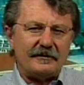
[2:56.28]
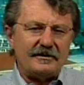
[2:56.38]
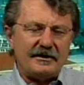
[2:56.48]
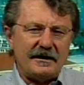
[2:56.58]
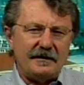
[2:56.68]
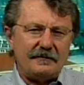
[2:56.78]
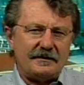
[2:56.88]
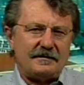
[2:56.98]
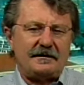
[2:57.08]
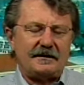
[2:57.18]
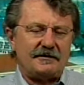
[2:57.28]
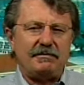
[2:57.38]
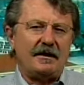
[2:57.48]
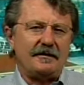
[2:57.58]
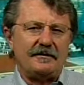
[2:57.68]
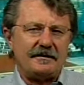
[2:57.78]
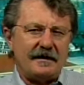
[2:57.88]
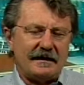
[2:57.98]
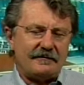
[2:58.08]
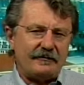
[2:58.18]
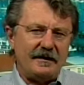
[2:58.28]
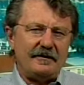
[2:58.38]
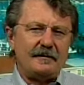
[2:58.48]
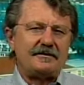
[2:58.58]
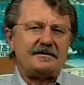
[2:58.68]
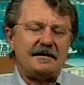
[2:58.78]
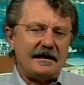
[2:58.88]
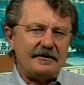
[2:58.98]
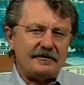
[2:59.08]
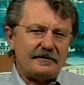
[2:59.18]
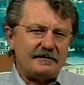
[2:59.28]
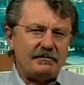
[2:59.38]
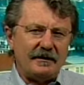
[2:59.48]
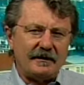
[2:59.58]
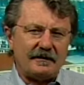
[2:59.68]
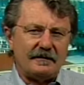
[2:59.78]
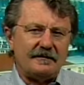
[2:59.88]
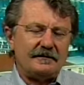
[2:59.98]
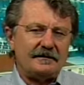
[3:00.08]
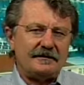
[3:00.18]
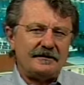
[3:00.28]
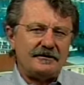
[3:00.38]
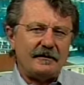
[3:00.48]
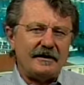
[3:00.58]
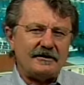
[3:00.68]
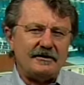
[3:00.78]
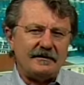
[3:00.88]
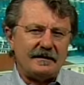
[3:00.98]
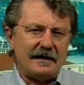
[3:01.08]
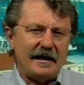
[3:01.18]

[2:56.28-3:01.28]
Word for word: regime just explodes, and that's really the most dangerous political situation you can